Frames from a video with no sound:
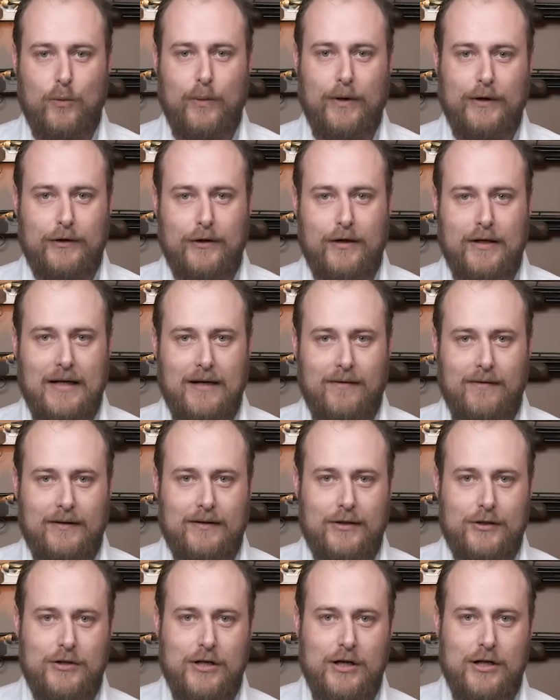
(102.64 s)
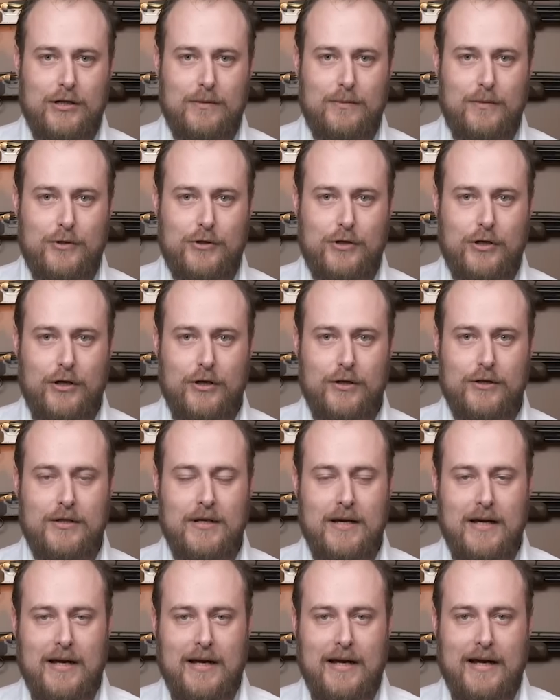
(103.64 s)
we don't have interchangeable chokes.
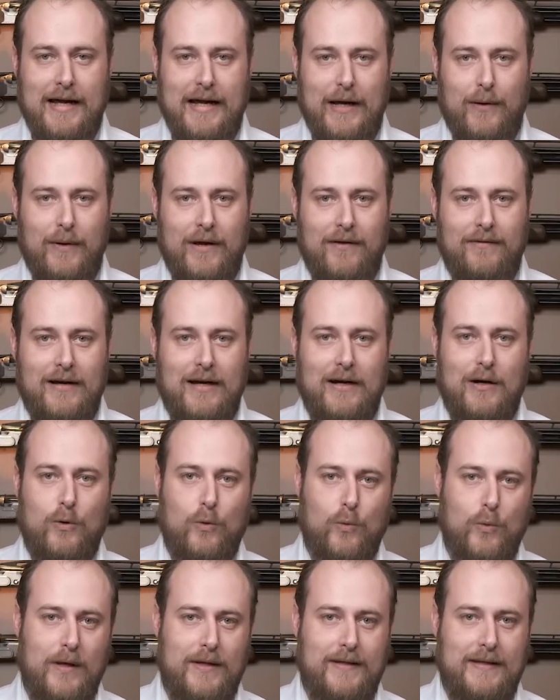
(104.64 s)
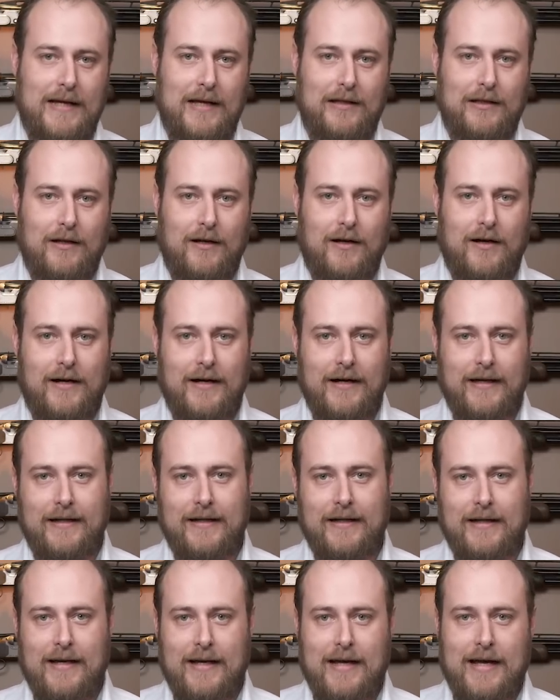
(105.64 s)
However, with down the
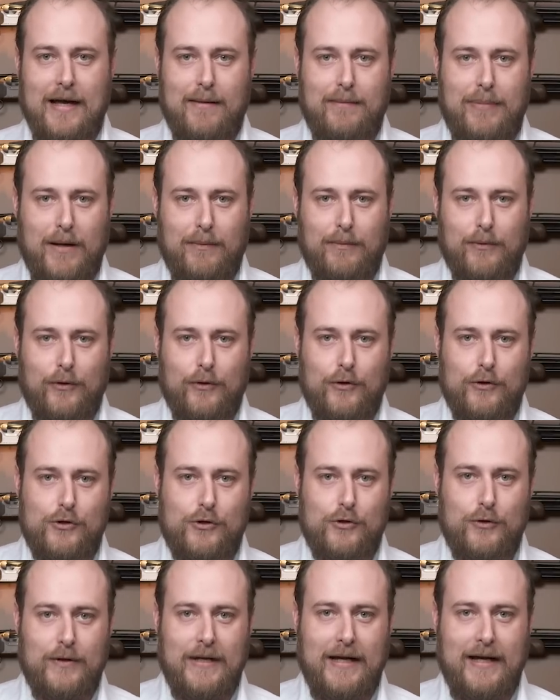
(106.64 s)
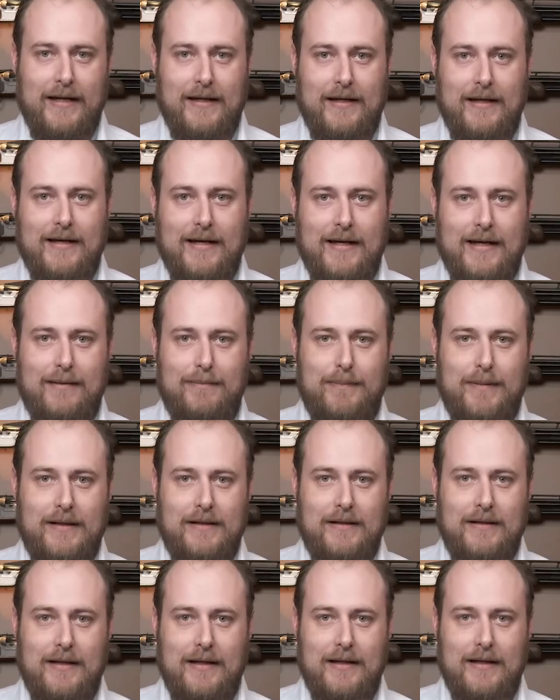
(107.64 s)
line and people who shoot handicap
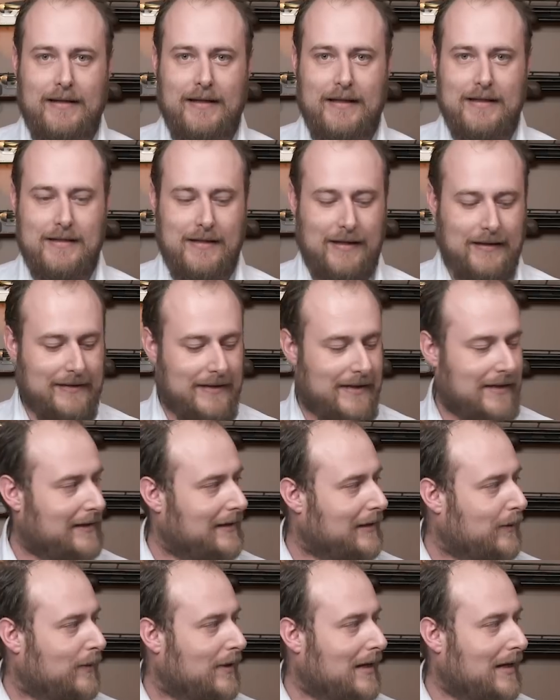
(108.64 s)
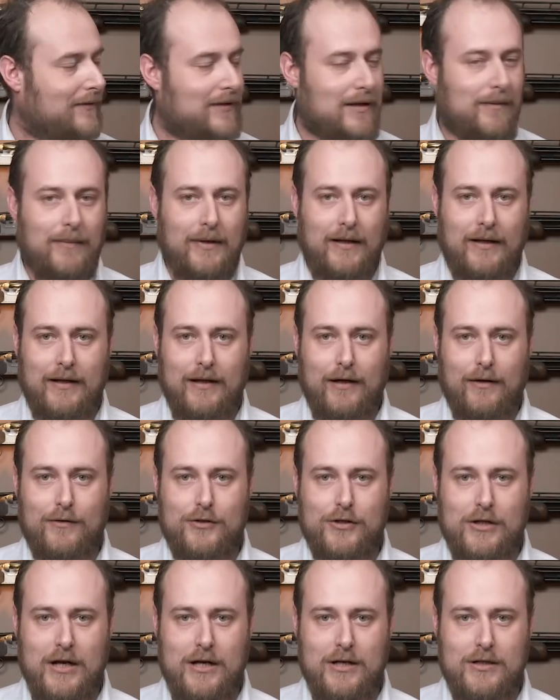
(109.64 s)
and things like that, they won't have the ability
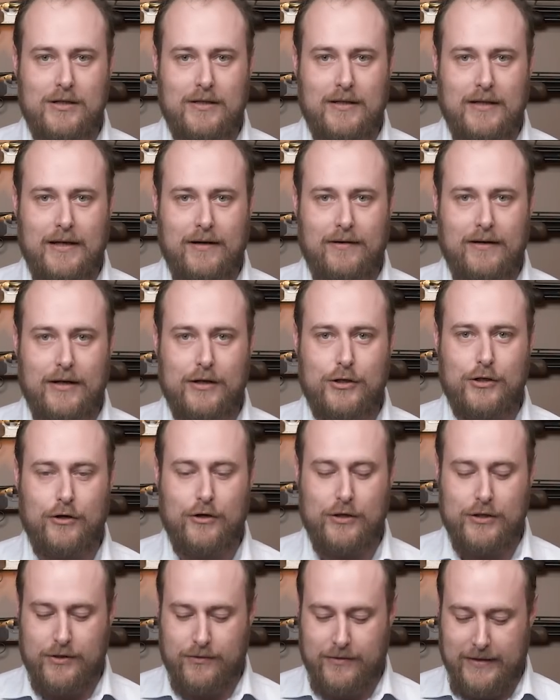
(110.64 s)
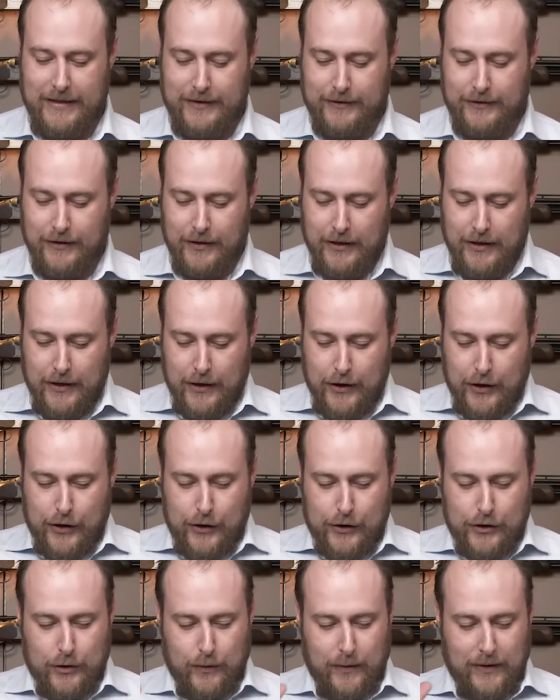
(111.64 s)
of changing their chokes around.
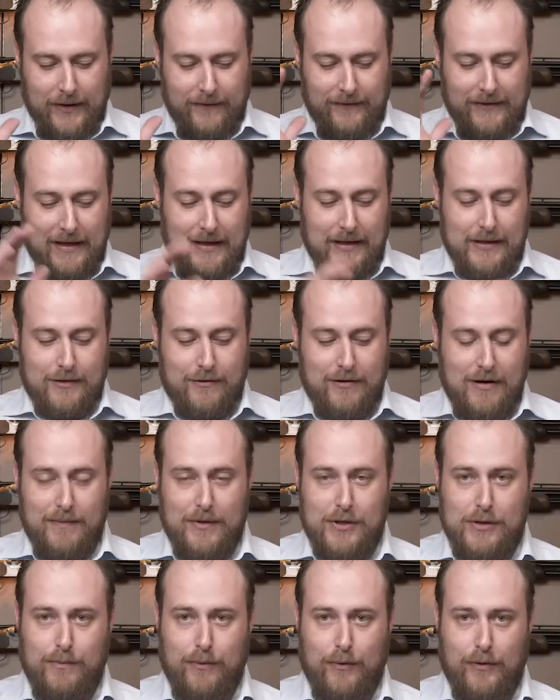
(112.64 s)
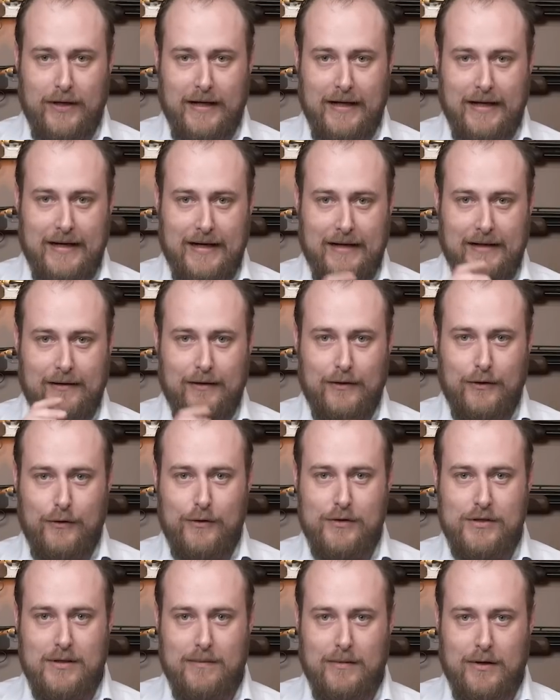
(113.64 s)
So what they've done is grab the sporting gun,
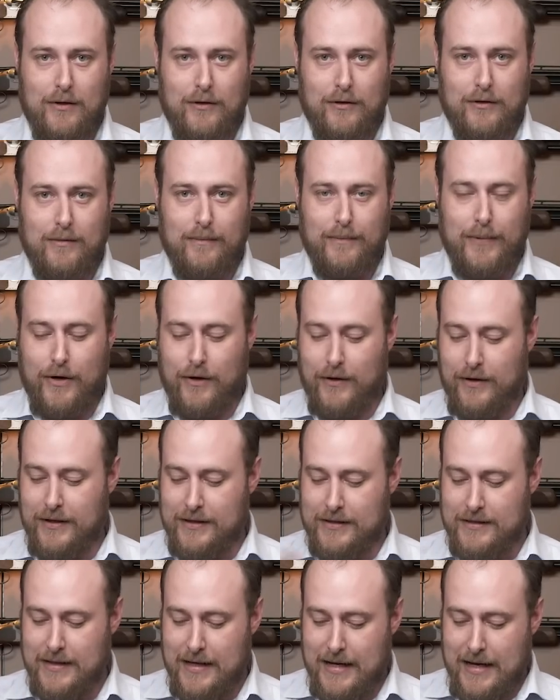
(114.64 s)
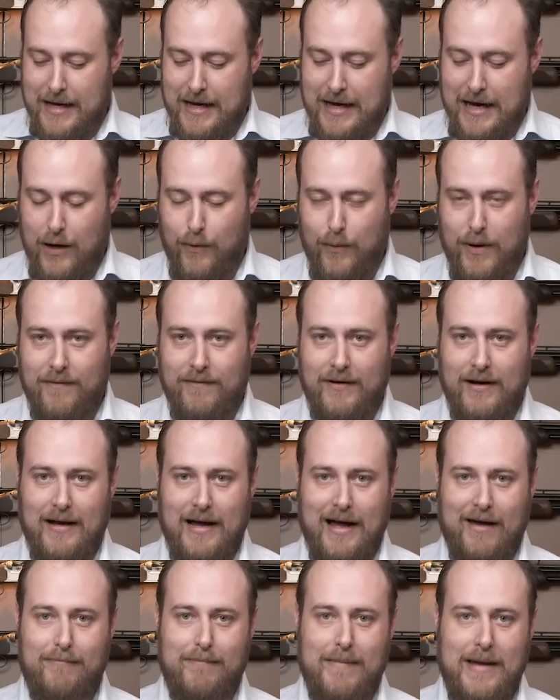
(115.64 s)
use the metal components, however,
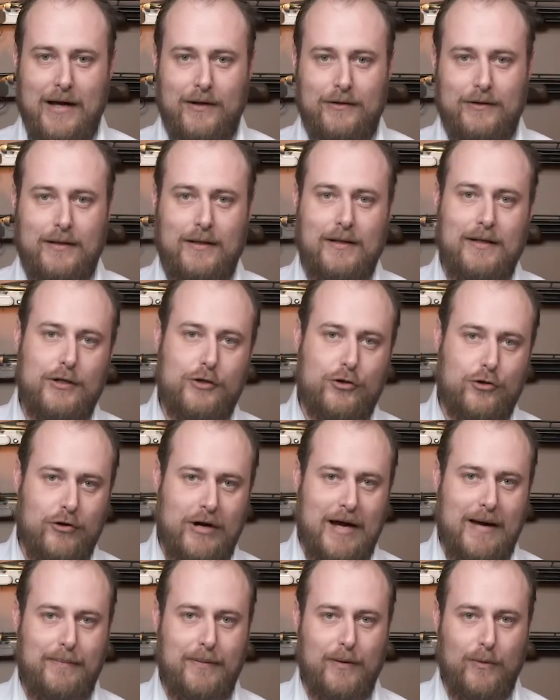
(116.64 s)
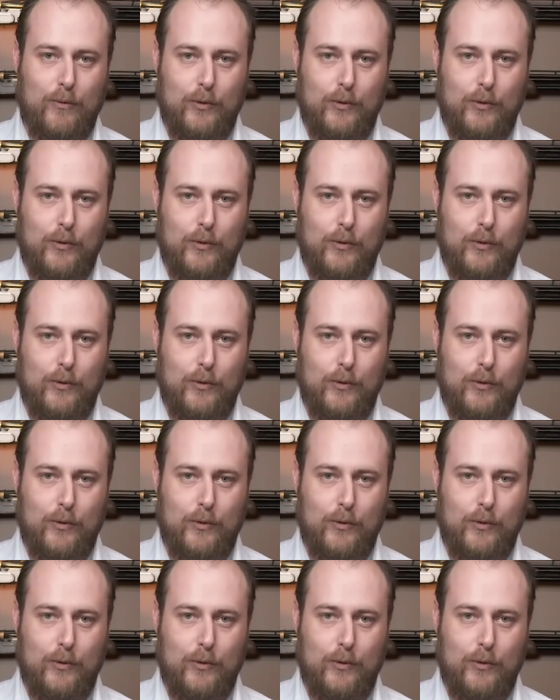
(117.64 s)
have mounted trap